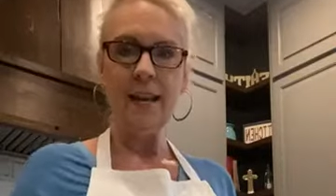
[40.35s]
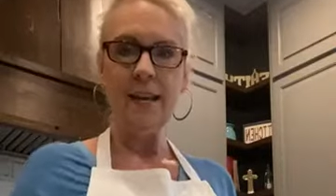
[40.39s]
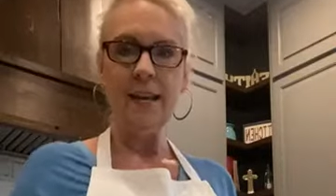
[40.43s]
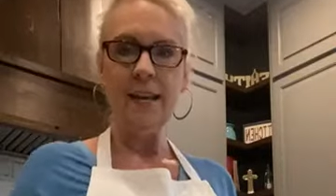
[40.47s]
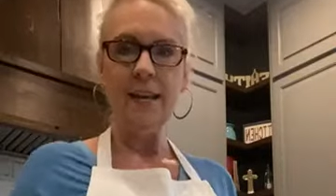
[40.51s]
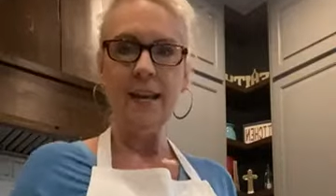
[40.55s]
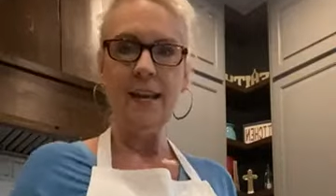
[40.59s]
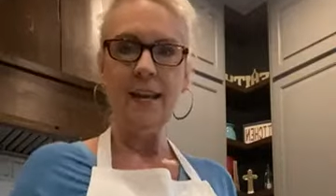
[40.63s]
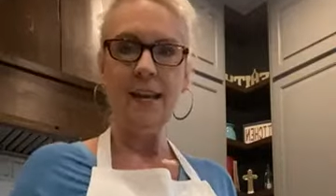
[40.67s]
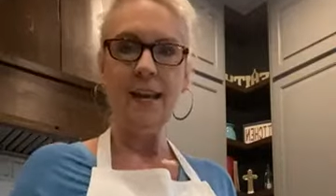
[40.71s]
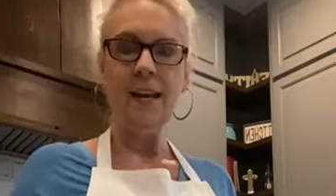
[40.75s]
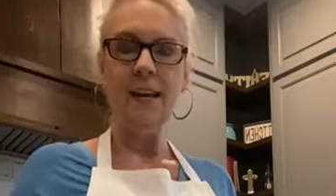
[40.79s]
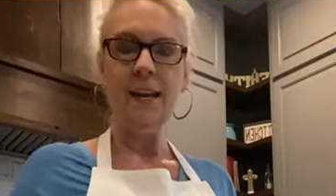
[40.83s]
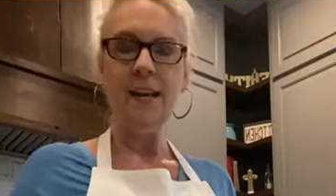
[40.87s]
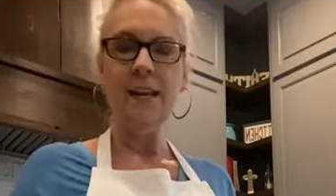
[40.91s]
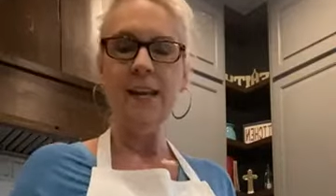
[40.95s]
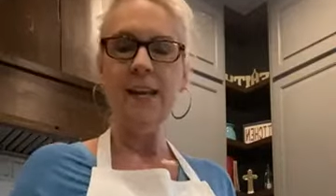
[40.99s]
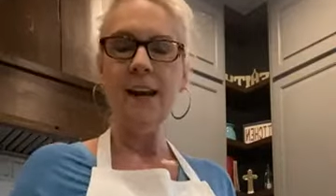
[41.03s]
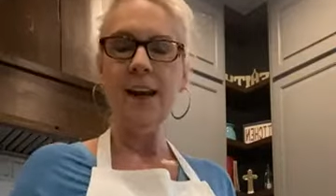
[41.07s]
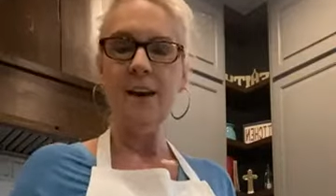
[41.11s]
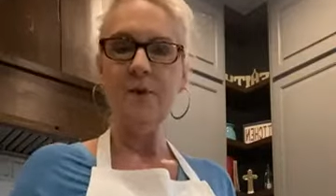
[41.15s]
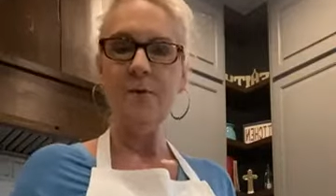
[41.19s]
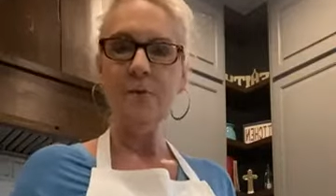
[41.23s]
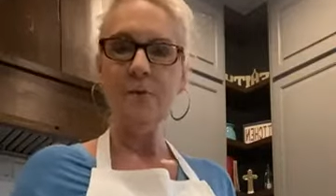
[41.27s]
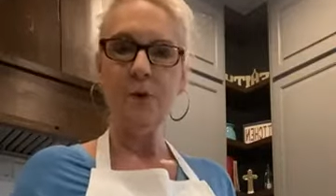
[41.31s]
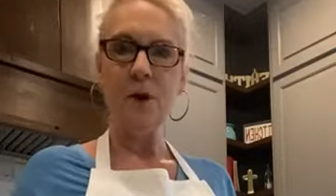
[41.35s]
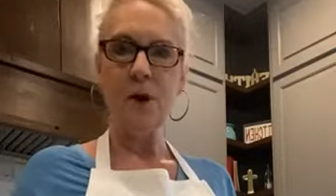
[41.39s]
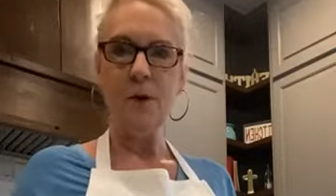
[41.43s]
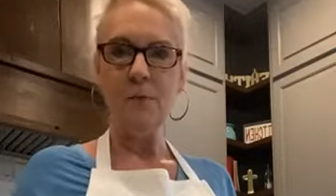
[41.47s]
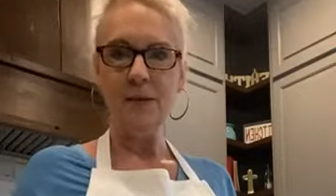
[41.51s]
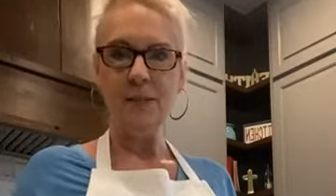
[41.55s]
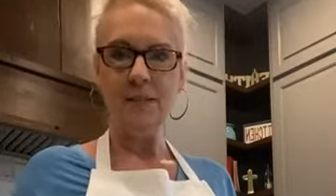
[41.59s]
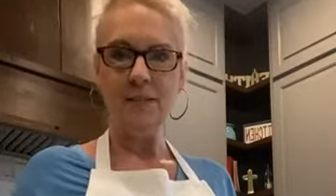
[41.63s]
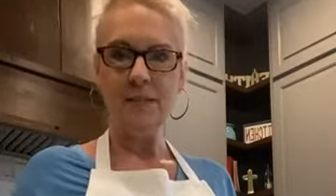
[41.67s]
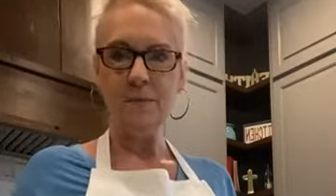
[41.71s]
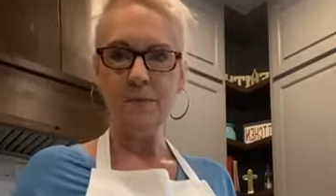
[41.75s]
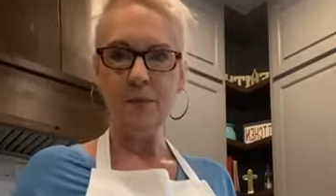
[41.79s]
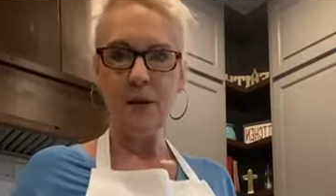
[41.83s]
And again, I've
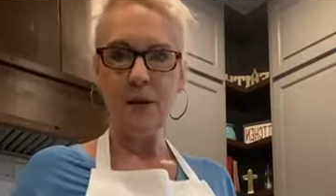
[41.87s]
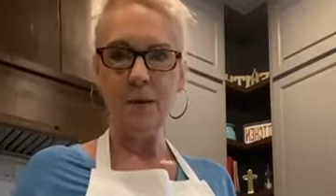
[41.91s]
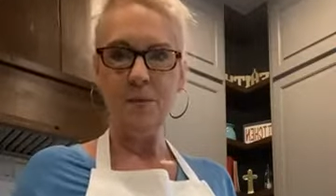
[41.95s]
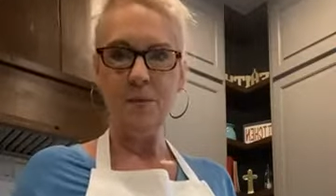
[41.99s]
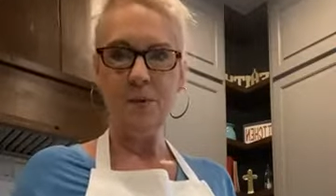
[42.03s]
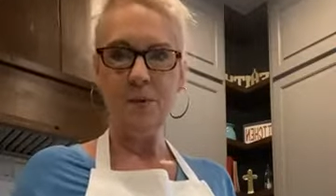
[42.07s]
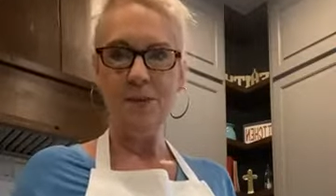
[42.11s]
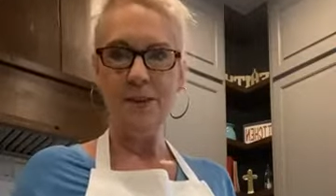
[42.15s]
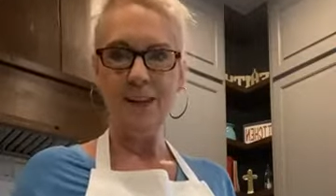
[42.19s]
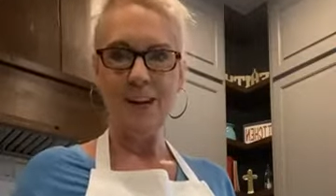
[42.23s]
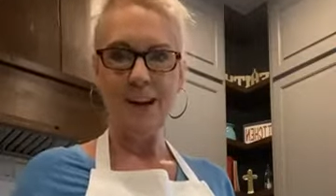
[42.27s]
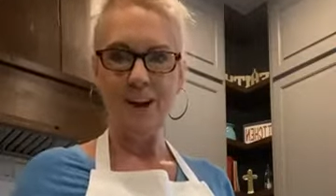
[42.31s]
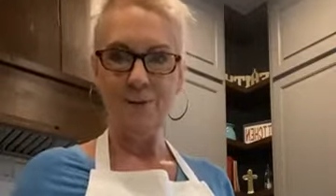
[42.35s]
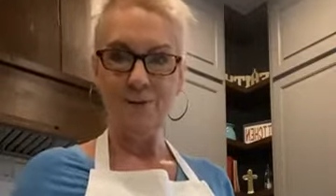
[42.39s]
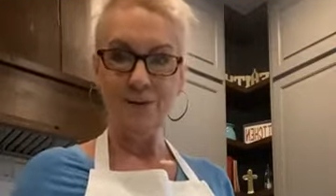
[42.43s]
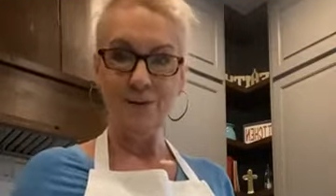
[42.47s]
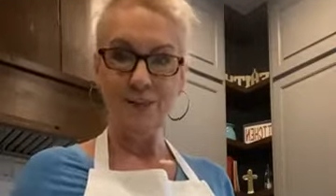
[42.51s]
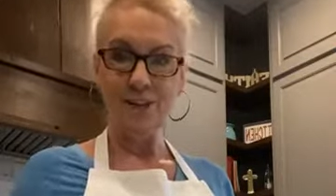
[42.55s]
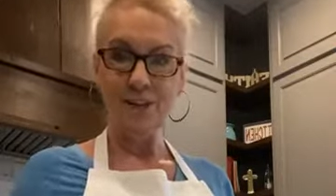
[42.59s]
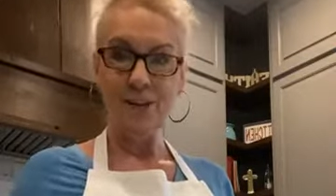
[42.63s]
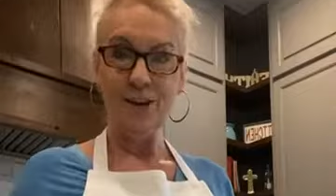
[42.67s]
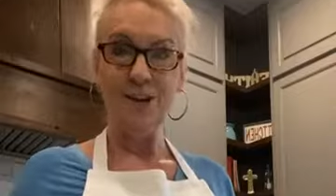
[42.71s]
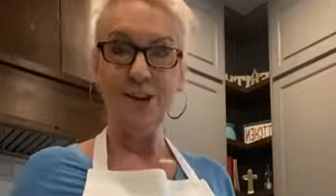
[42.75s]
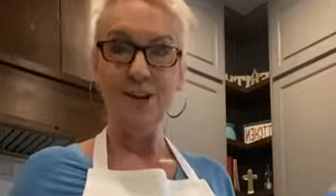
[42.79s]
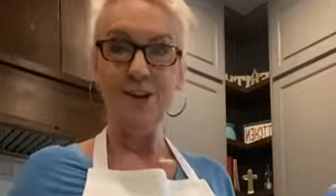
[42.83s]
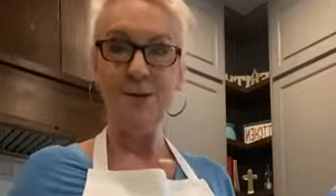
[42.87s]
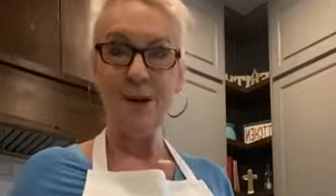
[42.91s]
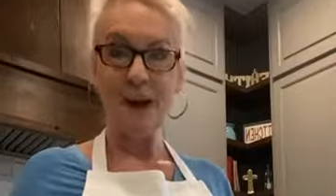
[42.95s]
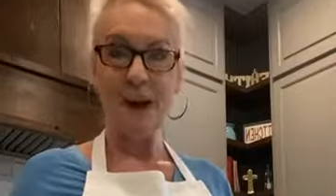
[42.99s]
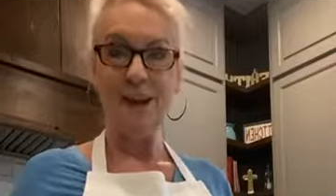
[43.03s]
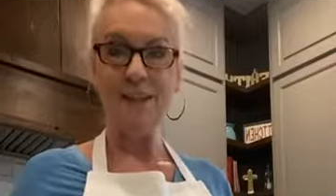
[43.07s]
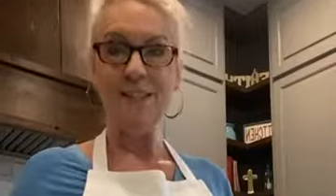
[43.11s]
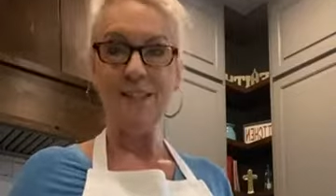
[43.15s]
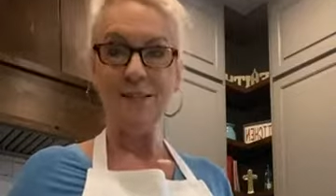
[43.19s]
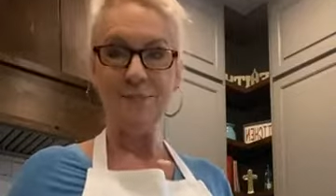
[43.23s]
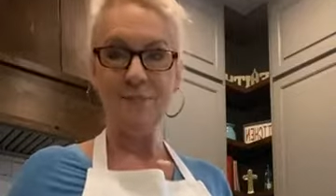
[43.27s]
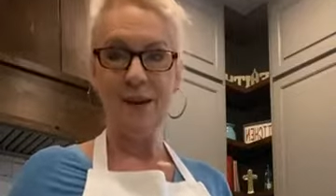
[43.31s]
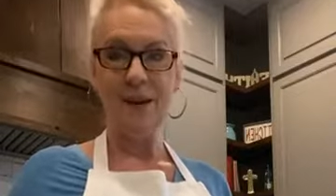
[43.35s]
promised some people that I would show you
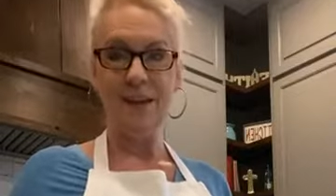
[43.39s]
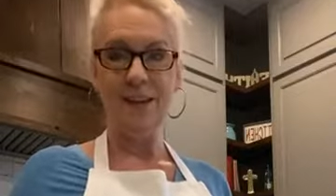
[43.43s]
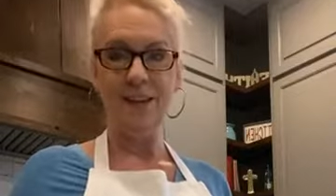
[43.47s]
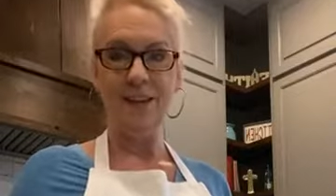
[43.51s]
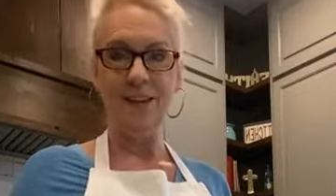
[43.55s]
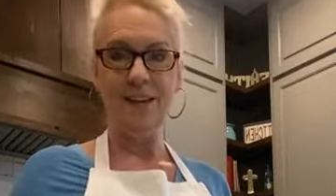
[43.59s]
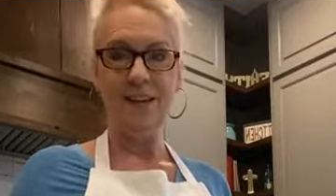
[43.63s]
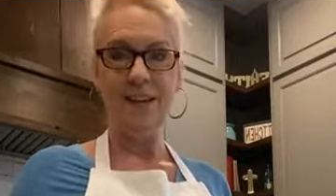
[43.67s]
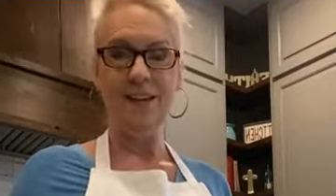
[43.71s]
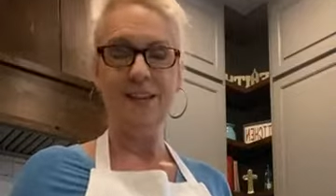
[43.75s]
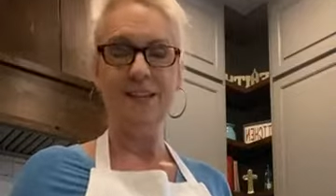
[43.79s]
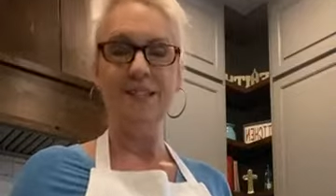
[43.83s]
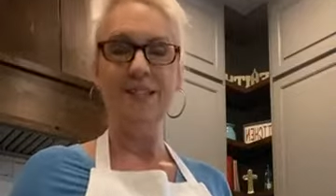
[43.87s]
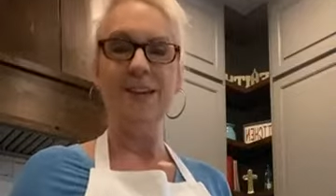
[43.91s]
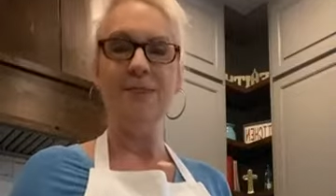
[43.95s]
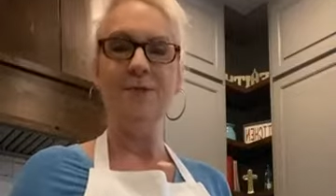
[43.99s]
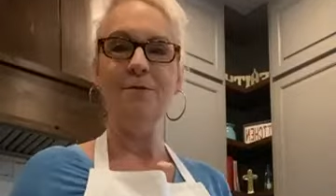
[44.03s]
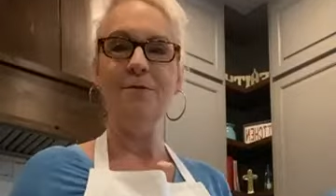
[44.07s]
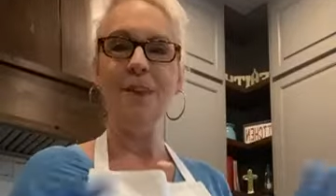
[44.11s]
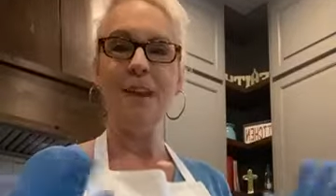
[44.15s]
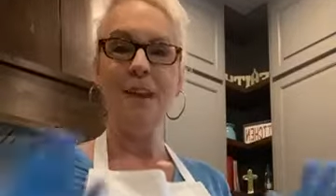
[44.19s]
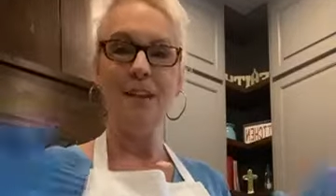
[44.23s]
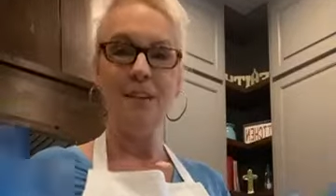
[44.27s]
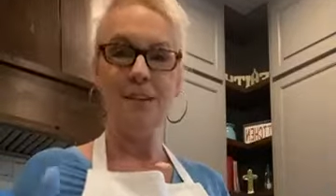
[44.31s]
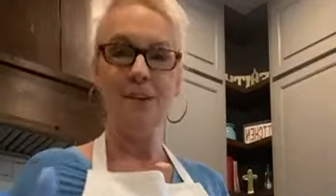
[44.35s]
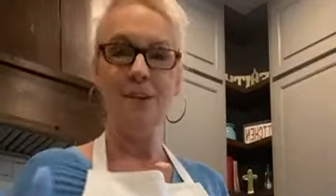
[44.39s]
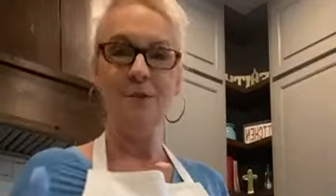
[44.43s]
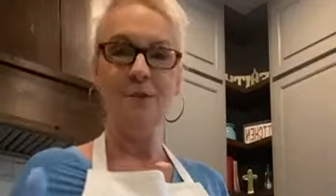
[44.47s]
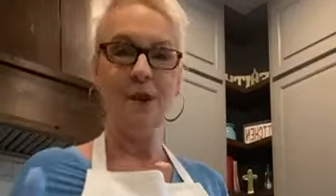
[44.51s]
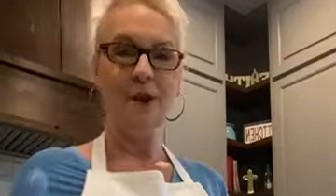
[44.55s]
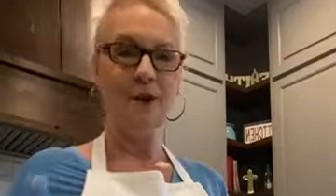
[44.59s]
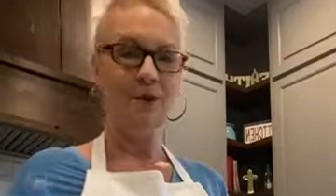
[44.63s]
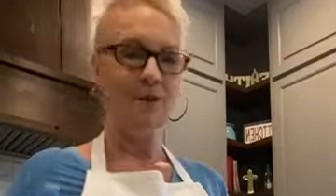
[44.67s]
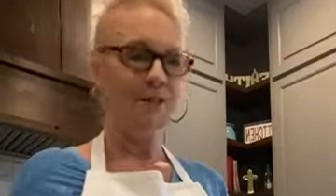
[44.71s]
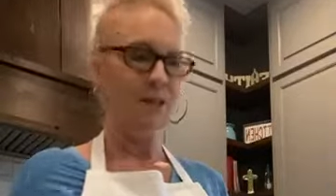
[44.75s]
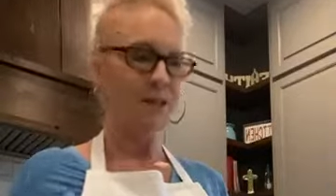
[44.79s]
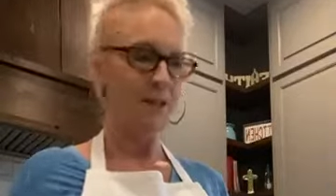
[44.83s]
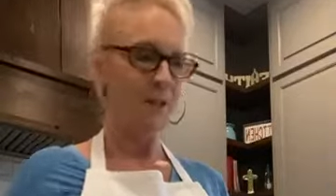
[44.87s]
how to make these. So thank you
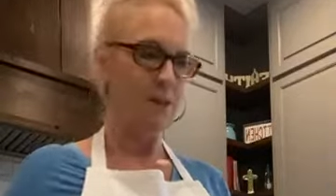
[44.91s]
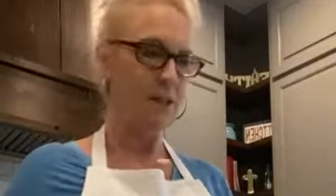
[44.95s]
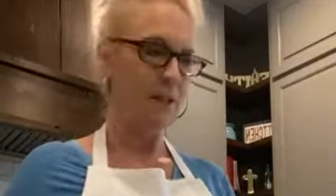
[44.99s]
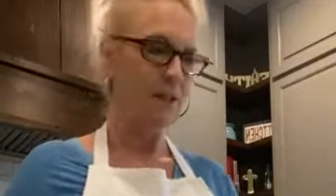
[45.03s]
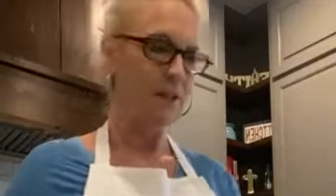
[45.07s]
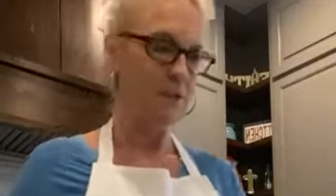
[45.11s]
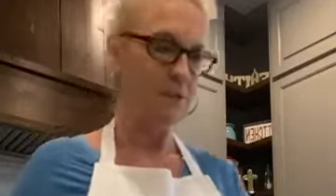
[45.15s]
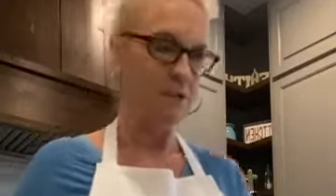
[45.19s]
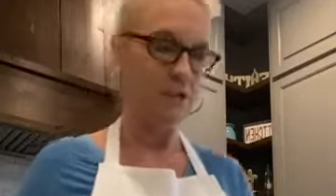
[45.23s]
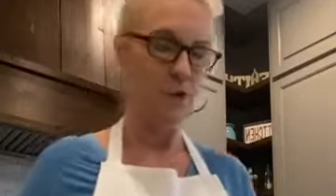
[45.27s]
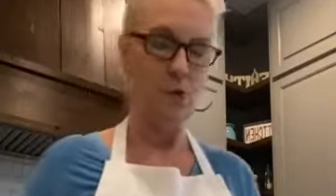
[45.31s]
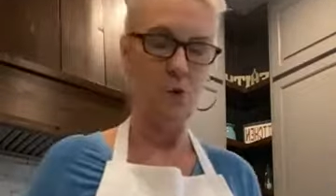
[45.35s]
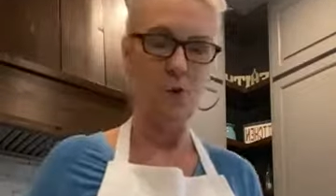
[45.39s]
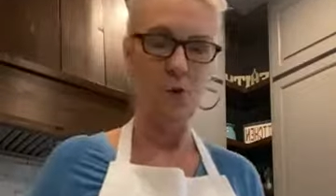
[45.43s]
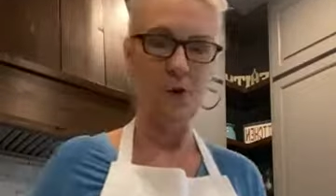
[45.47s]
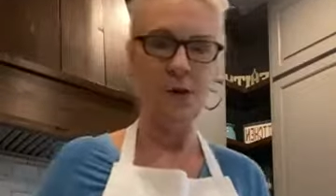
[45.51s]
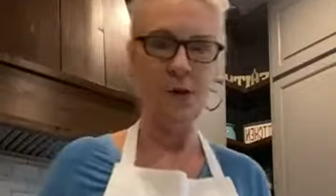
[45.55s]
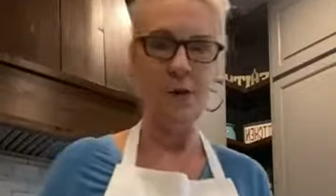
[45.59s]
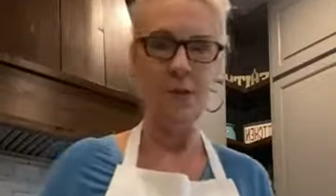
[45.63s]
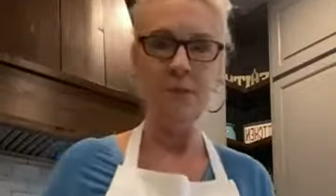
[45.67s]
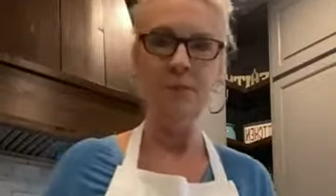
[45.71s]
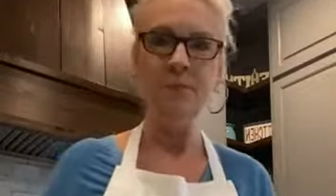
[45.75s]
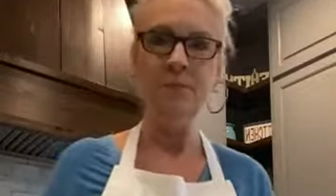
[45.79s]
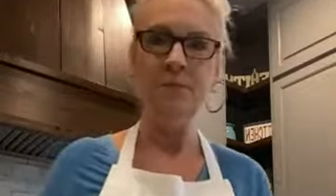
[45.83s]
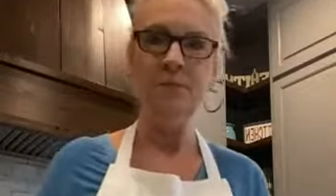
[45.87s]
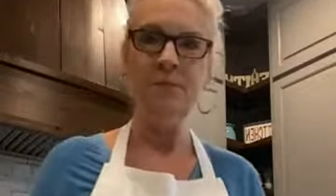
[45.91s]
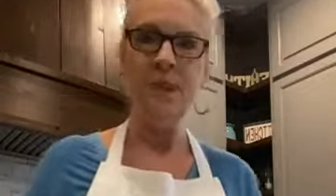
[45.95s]
all so much for joining.